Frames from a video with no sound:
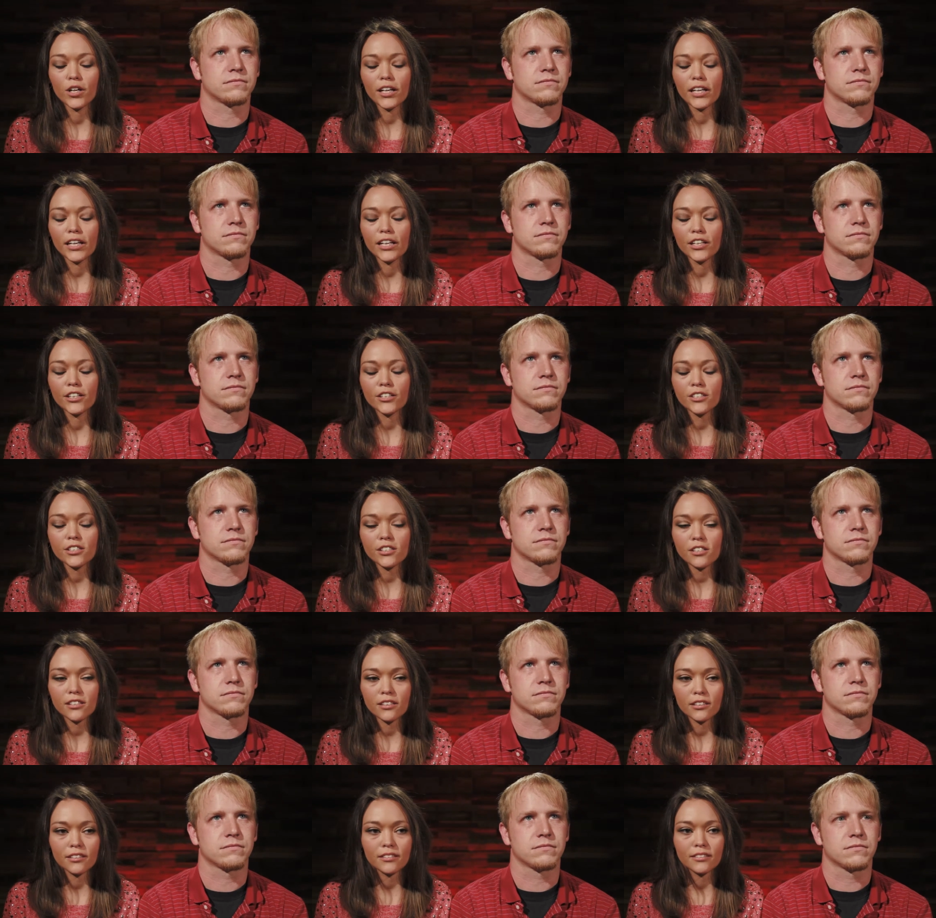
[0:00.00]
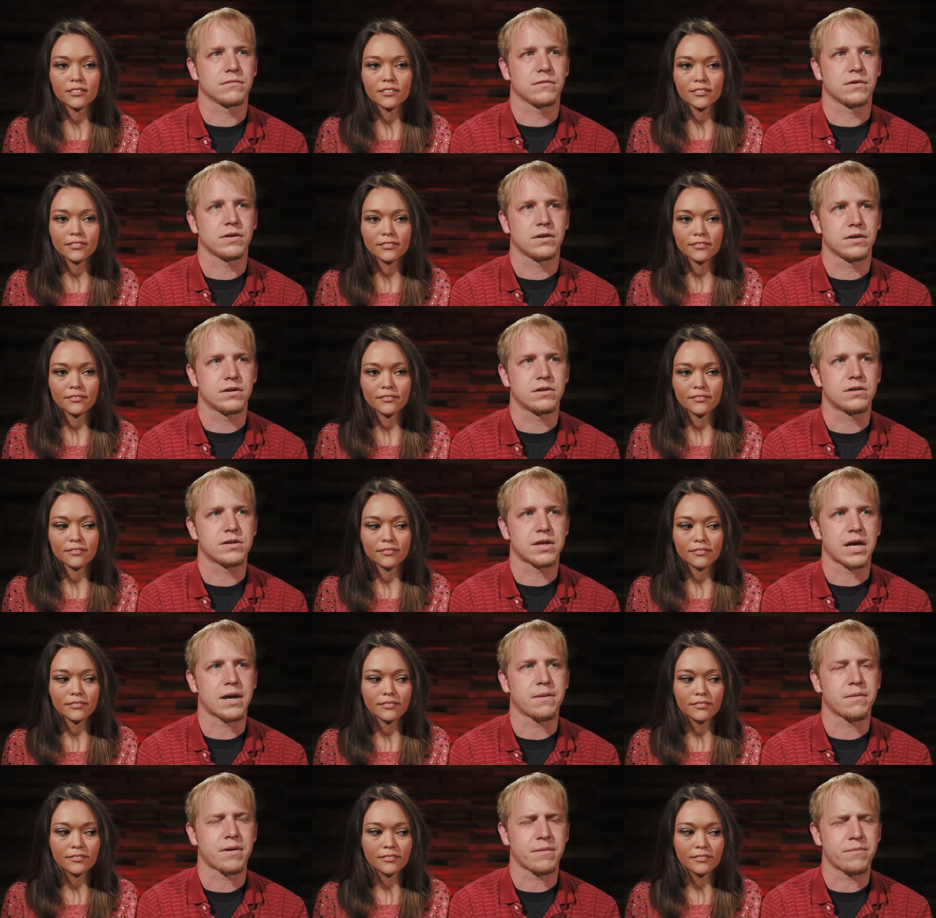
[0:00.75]
Speaker 1: four years.
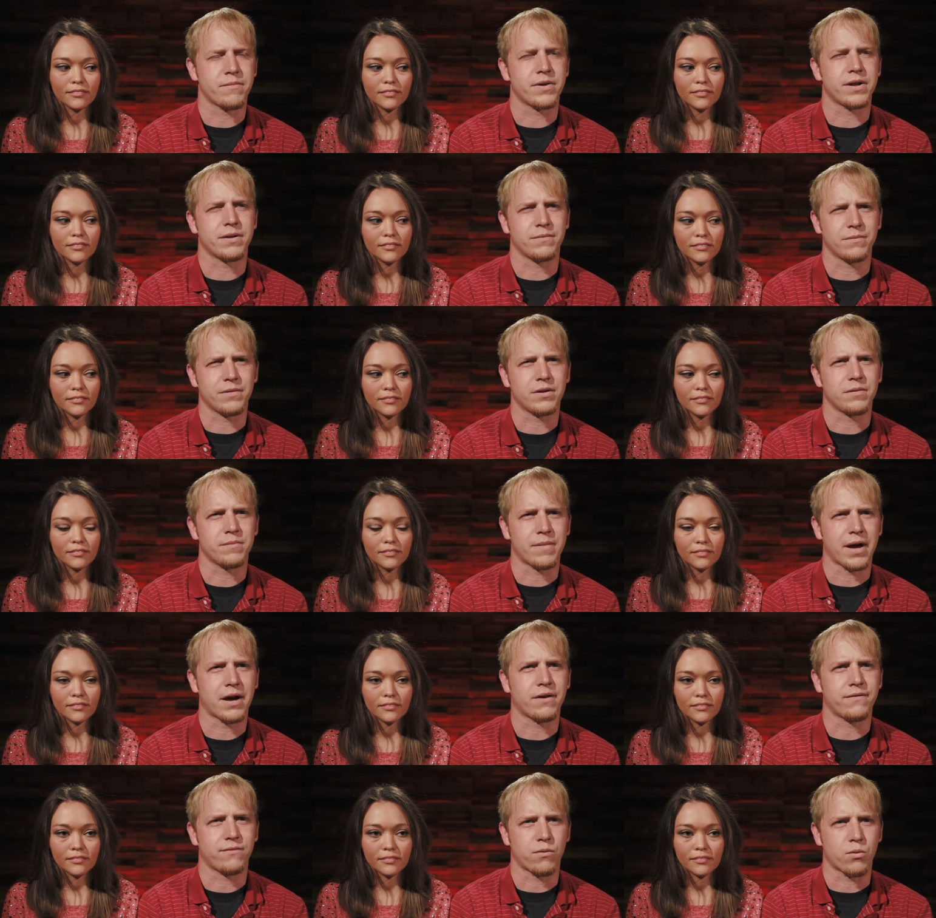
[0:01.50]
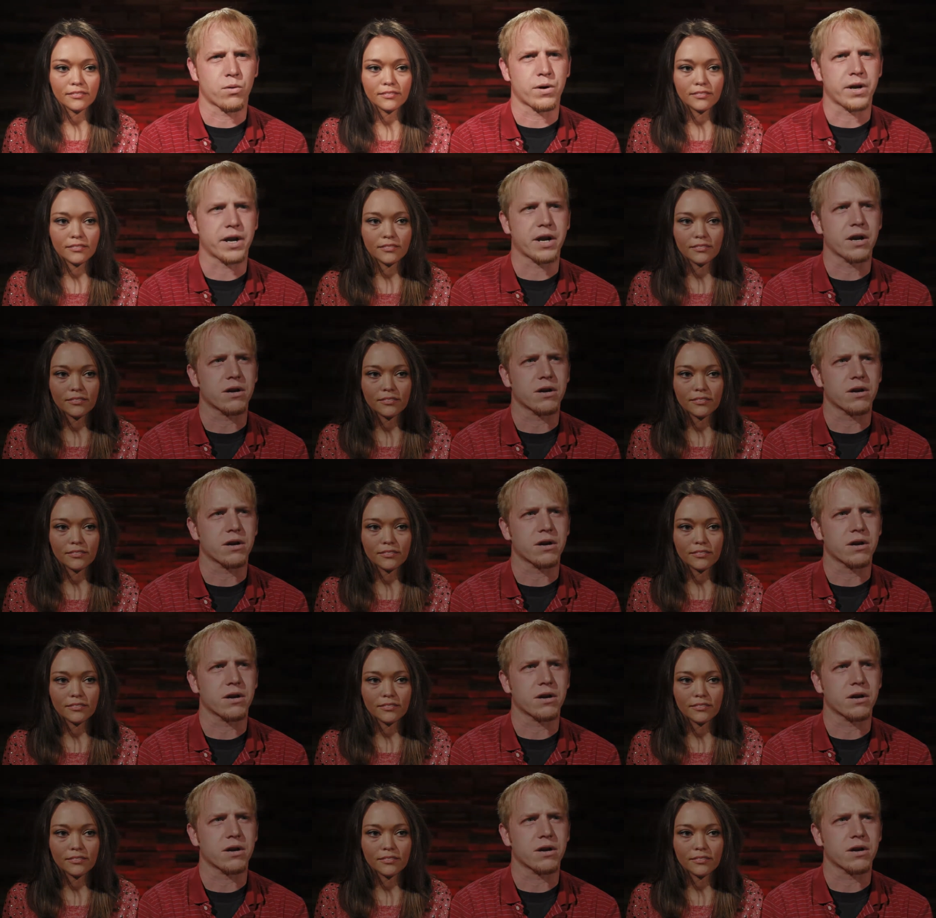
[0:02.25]
Speaker 2: Same, I've been about four